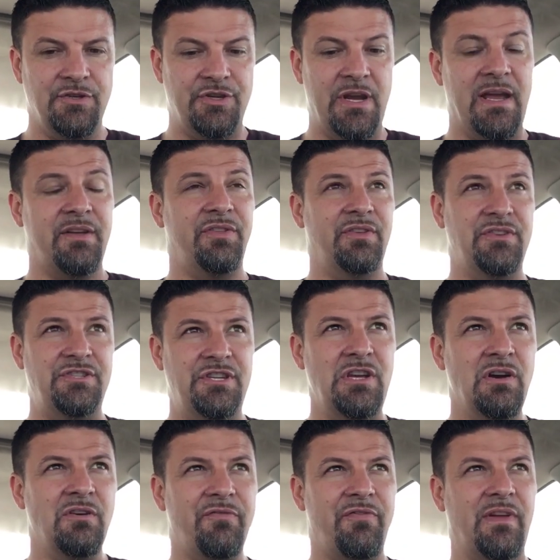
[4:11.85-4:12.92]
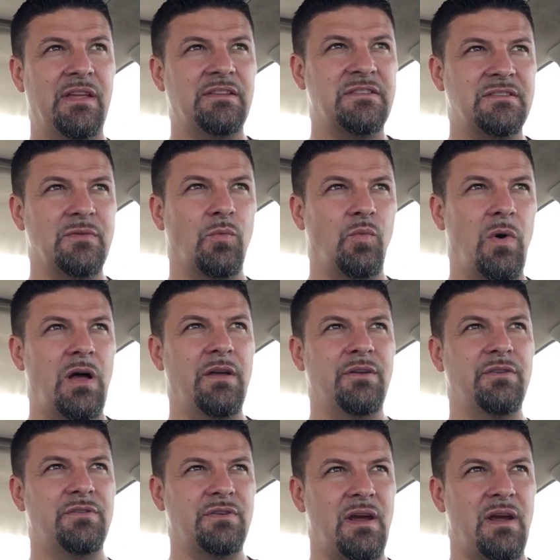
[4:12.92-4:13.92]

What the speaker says: check the geofence while you're